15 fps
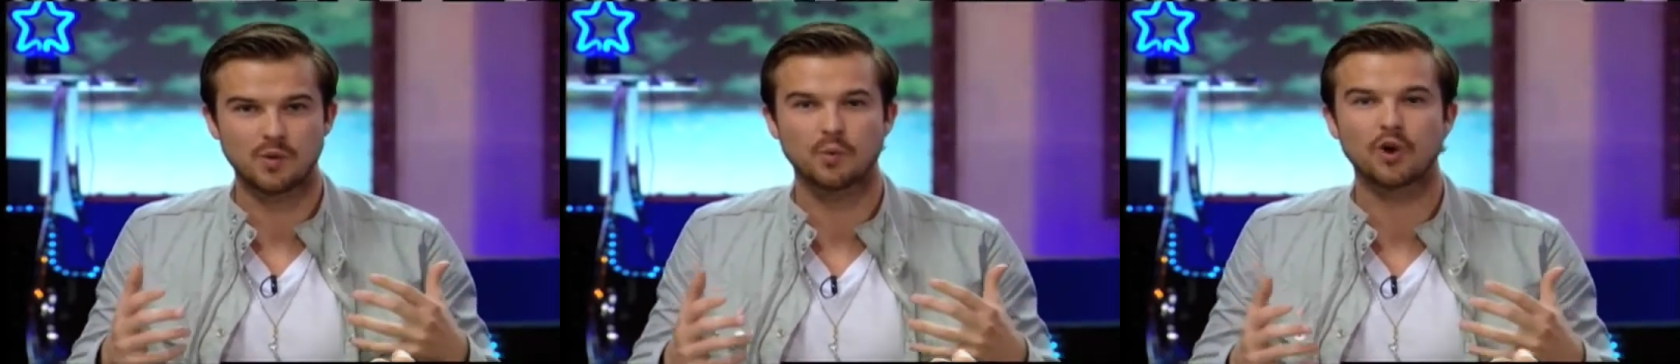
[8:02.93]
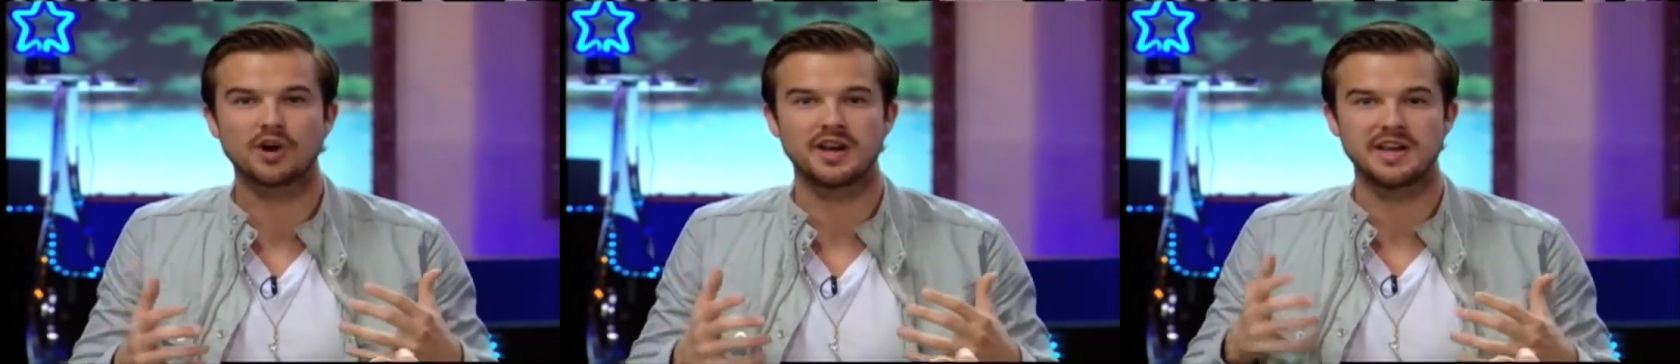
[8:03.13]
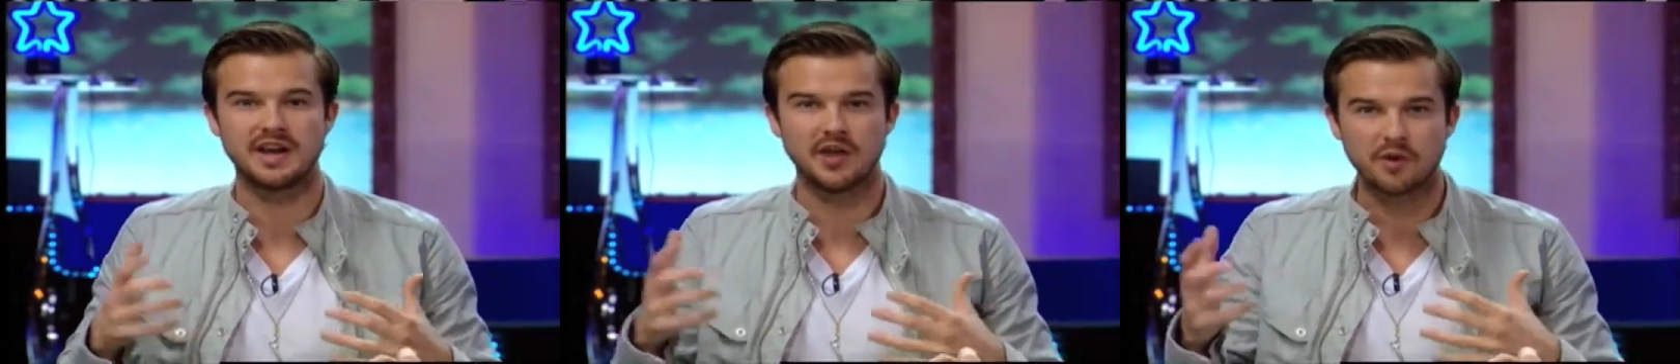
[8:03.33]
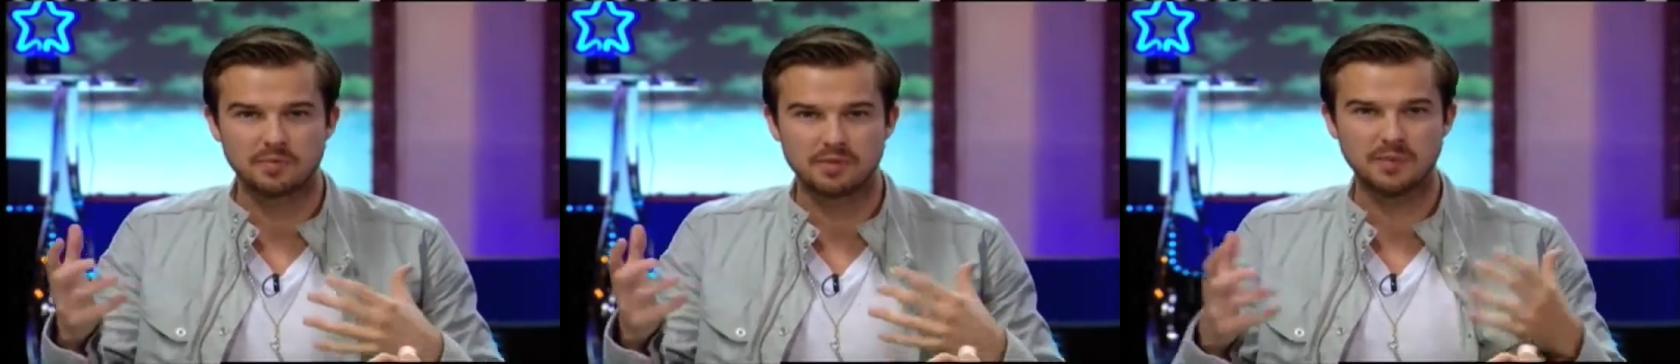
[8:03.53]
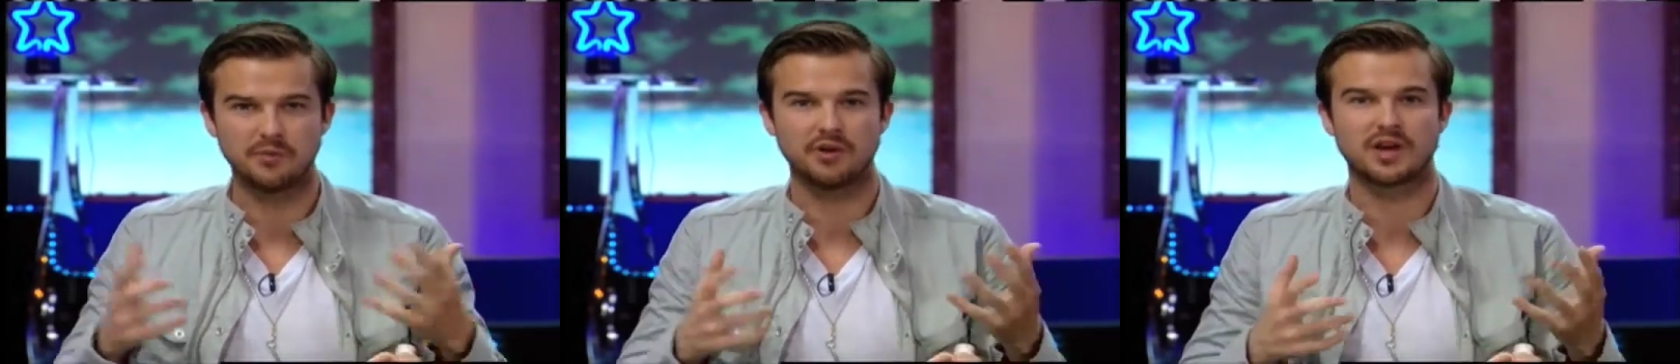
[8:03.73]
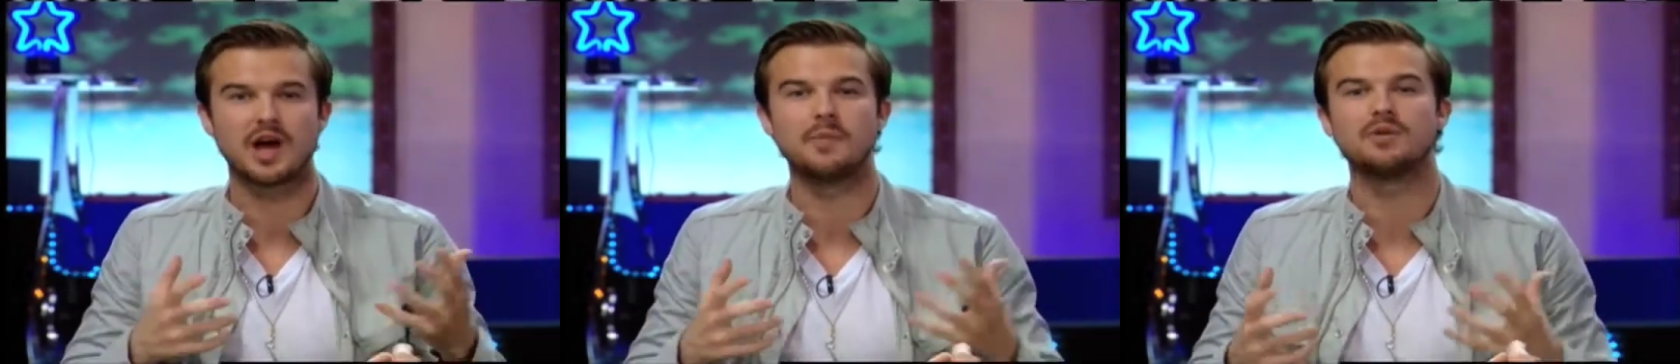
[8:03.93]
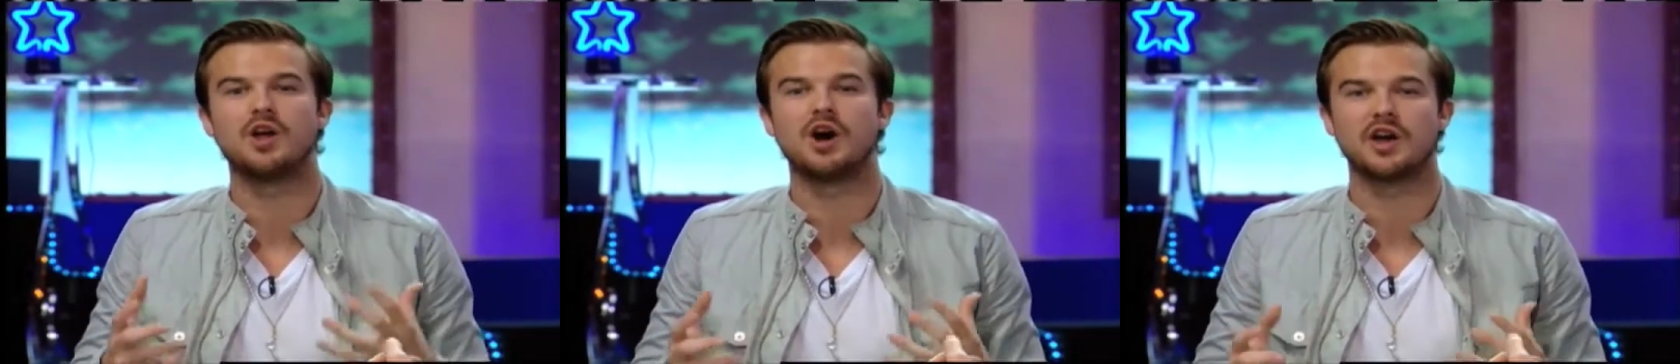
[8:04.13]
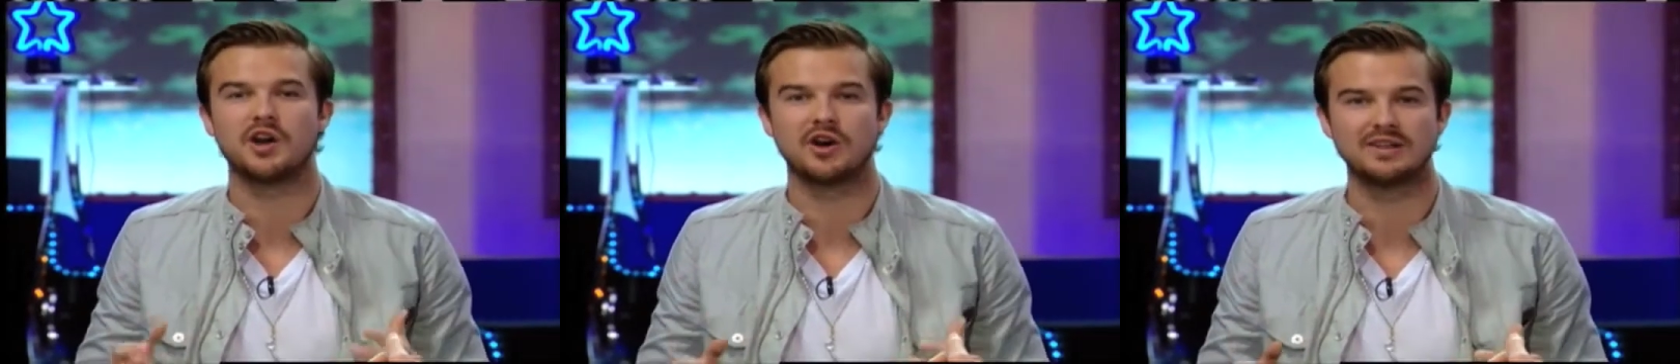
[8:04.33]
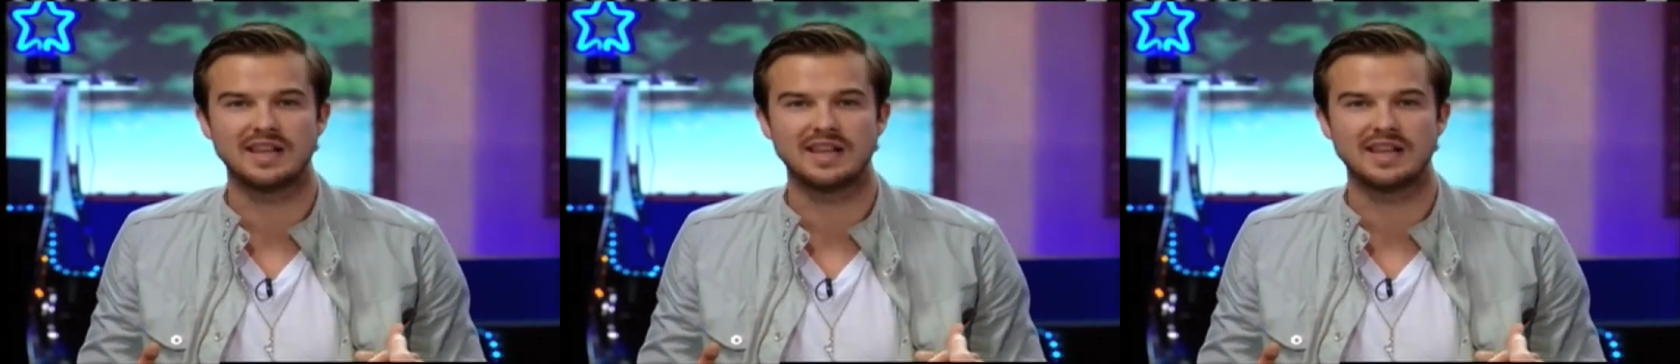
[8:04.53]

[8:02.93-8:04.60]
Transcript: we're going to need other people to come along in our